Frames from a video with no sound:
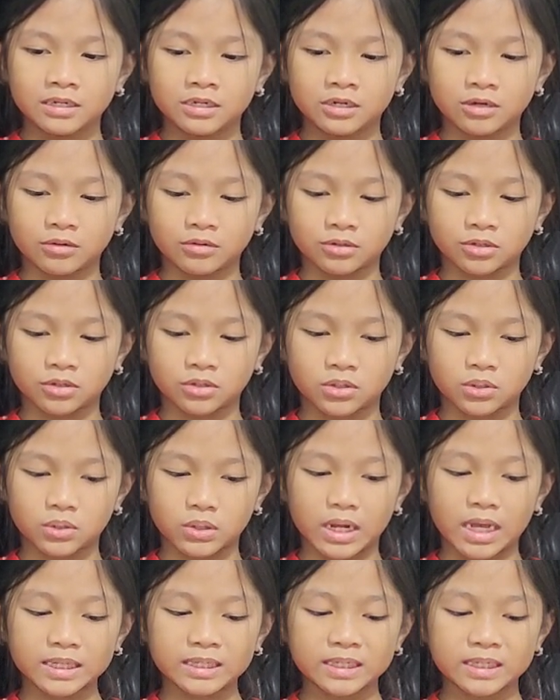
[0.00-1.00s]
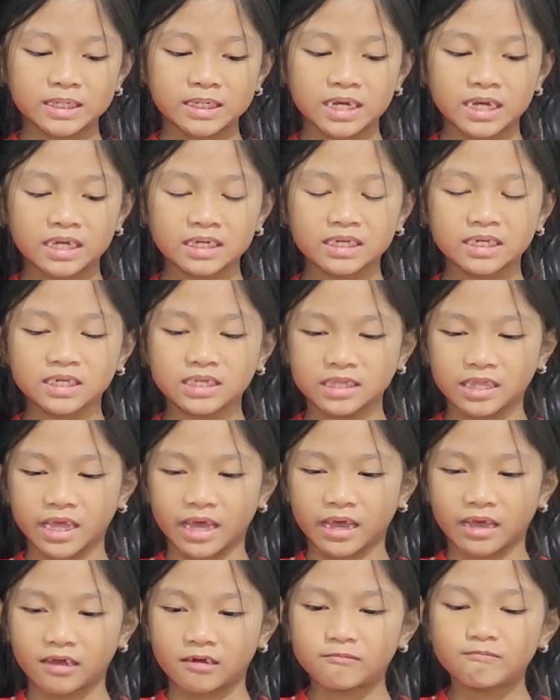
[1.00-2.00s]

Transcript: Joe stretched his neck.